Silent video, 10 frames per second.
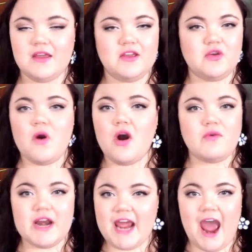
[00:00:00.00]
you
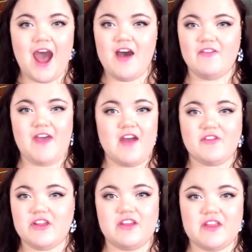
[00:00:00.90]
already have
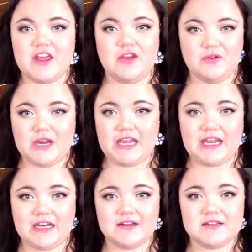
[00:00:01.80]
everything that you
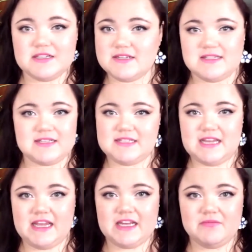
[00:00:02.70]
need to
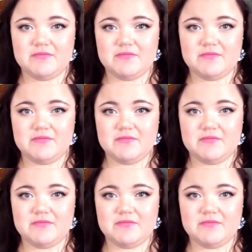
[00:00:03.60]
succeed.